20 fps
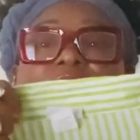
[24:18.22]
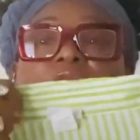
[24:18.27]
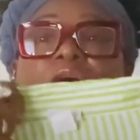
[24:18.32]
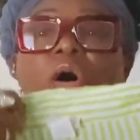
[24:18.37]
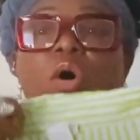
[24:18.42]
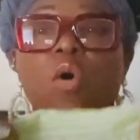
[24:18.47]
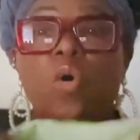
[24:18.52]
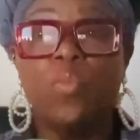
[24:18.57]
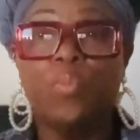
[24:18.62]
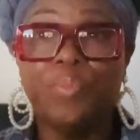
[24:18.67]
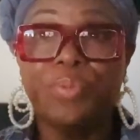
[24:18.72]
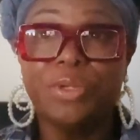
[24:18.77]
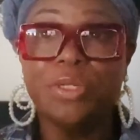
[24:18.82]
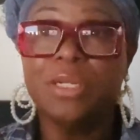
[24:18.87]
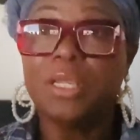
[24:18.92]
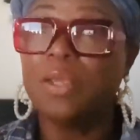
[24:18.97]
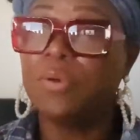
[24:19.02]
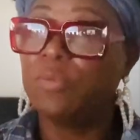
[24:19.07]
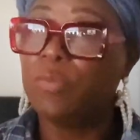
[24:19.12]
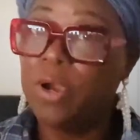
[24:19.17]
it open
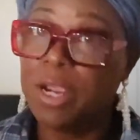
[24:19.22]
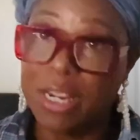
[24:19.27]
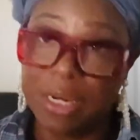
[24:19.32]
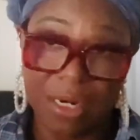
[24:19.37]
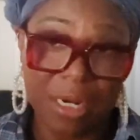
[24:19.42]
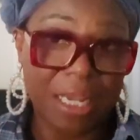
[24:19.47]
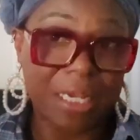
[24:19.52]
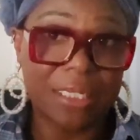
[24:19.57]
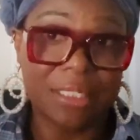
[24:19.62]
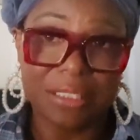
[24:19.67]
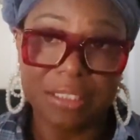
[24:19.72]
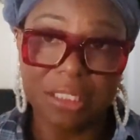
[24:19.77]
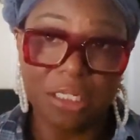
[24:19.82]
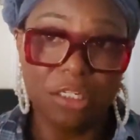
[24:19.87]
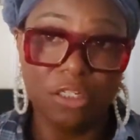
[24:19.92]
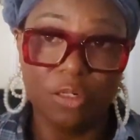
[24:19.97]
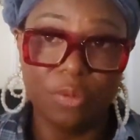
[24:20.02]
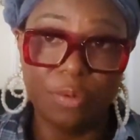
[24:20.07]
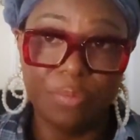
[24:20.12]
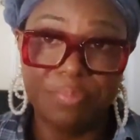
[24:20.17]
and wear it like it's a
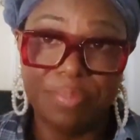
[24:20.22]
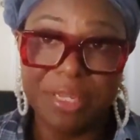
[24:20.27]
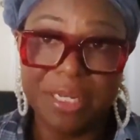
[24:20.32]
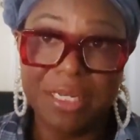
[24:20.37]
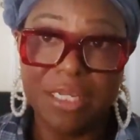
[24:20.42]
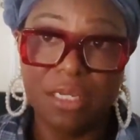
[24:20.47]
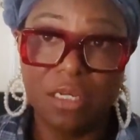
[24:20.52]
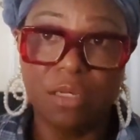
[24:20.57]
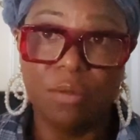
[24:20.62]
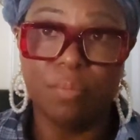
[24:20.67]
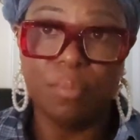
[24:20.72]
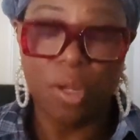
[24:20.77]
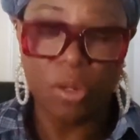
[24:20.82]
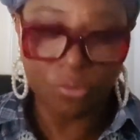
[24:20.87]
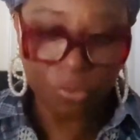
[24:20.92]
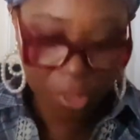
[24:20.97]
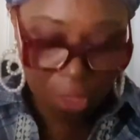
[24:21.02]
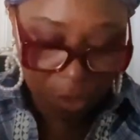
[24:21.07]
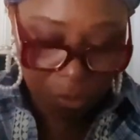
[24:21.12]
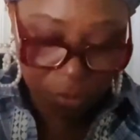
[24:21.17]
little mini
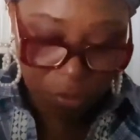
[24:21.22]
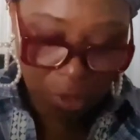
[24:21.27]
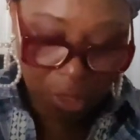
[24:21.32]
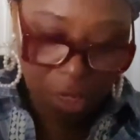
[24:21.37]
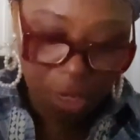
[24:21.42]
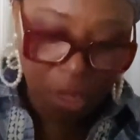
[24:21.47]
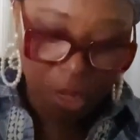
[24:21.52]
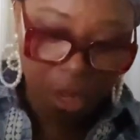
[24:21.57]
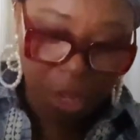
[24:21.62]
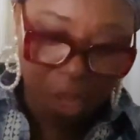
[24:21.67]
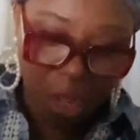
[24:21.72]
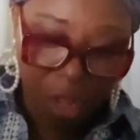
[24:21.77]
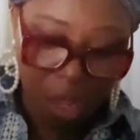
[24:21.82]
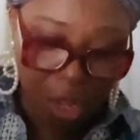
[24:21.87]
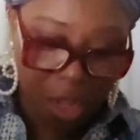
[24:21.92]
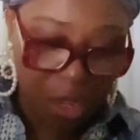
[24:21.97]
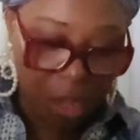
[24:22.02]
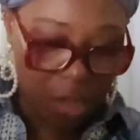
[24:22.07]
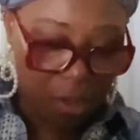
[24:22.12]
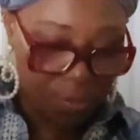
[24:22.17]
kimono
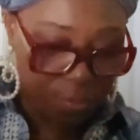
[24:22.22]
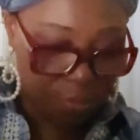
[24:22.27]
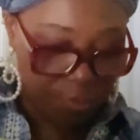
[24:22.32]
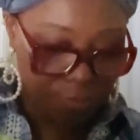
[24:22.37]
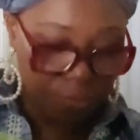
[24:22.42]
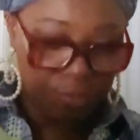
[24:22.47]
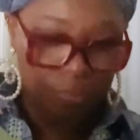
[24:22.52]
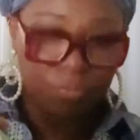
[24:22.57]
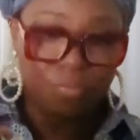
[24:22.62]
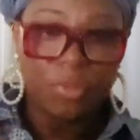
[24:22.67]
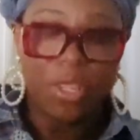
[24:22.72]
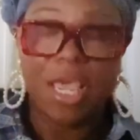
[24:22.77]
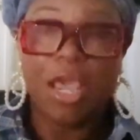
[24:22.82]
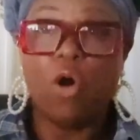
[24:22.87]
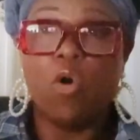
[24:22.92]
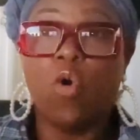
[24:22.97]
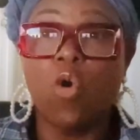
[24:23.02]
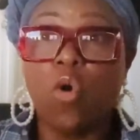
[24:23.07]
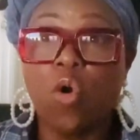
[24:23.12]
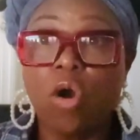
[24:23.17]
um
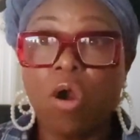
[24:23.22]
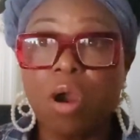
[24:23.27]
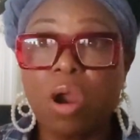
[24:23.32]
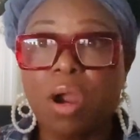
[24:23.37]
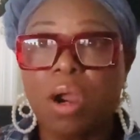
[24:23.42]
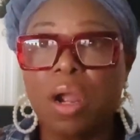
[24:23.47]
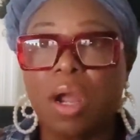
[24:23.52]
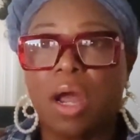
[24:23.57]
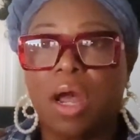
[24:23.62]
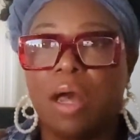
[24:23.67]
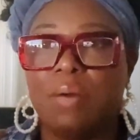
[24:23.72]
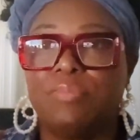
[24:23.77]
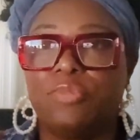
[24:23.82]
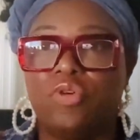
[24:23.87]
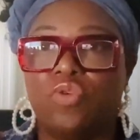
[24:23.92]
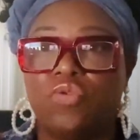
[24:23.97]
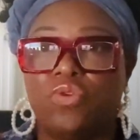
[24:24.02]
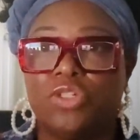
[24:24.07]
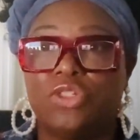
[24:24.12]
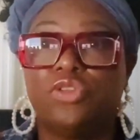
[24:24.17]
or I'm
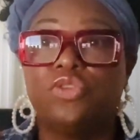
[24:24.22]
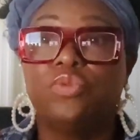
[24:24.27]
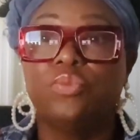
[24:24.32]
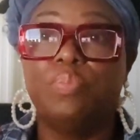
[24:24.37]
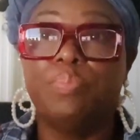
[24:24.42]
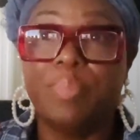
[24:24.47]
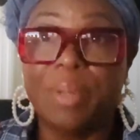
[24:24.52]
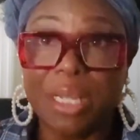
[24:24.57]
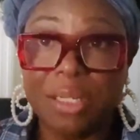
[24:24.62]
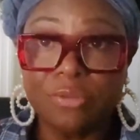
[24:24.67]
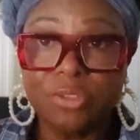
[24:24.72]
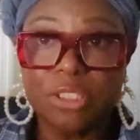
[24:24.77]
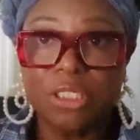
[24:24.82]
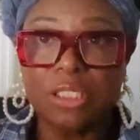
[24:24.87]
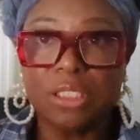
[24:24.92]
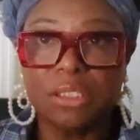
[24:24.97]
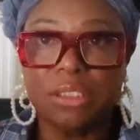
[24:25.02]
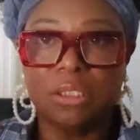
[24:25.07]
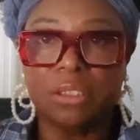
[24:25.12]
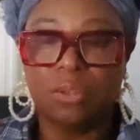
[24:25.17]
going to belt
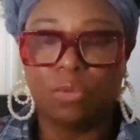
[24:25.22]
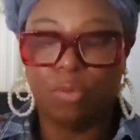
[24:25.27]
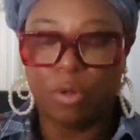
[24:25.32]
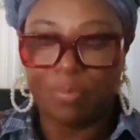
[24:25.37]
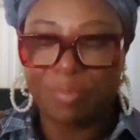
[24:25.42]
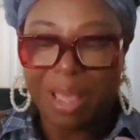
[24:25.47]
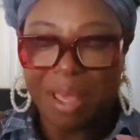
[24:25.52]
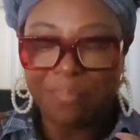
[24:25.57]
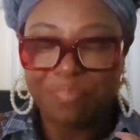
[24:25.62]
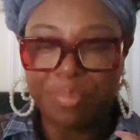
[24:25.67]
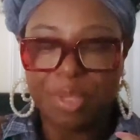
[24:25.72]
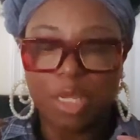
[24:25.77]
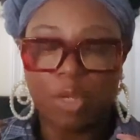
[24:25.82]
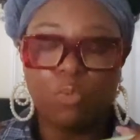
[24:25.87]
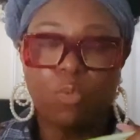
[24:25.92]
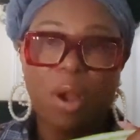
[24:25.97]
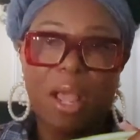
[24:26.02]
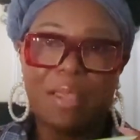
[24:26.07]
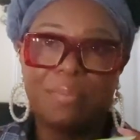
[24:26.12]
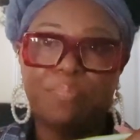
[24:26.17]
it with my big
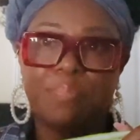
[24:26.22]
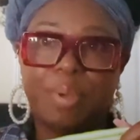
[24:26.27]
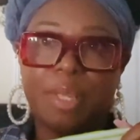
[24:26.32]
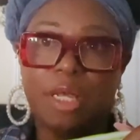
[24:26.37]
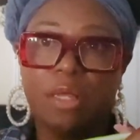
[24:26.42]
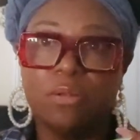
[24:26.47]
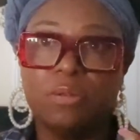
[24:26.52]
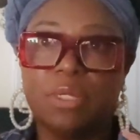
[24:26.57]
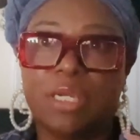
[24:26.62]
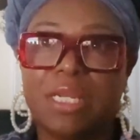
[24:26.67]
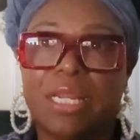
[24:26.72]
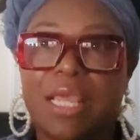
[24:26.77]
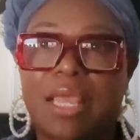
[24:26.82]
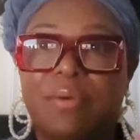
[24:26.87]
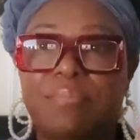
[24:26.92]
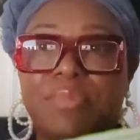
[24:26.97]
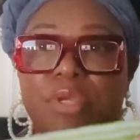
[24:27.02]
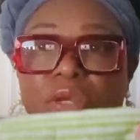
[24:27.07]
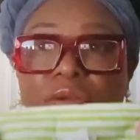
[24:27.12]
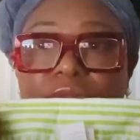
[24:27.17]
white belt and
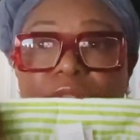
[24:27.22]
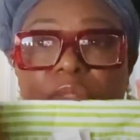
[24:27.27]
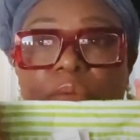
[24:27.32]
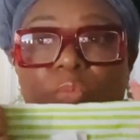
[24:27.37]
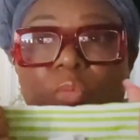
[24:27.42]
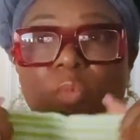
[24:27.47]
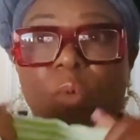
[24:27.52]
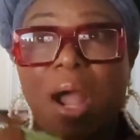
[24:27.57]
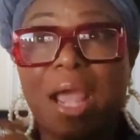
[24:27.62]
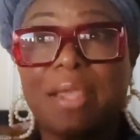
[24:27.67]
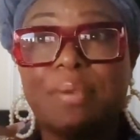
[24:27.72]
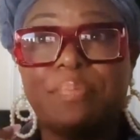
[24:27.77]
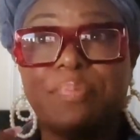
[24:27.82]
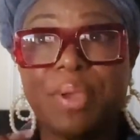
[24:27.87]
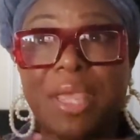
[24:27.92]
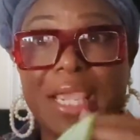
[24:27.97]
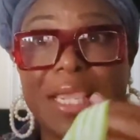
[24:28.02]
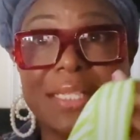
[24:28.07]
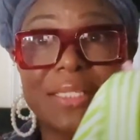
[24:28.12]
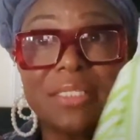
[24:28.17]
have me on some white
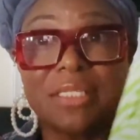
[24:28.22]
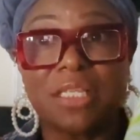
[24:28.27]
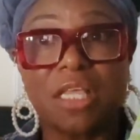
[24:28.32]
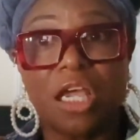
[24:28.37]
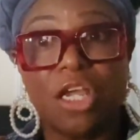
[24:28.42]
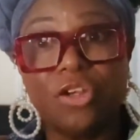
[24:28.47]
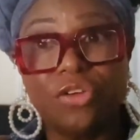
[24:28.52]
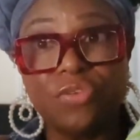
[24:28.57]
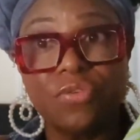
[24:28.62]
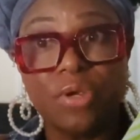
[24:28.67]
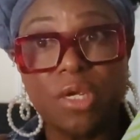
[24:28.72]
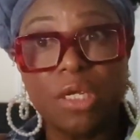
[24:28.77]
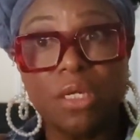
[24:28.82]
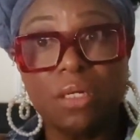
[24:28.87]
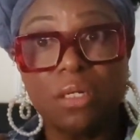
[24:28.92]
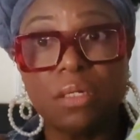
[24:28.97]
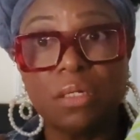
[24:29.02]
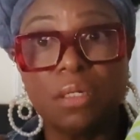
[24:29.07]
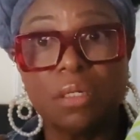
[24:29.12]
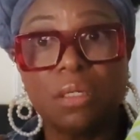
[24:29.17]
pants under it.